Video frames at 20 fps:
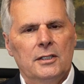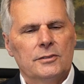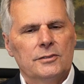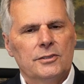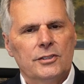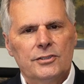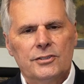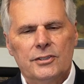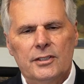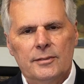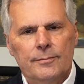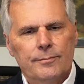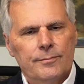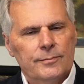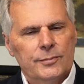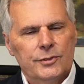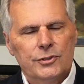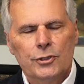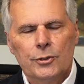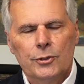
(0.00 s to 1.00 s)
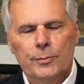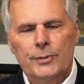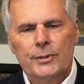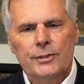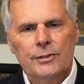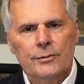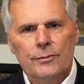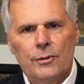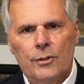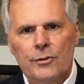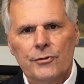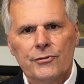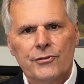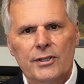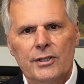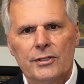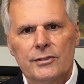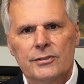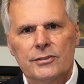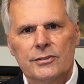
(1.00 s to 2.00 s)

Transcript: just a super wholesale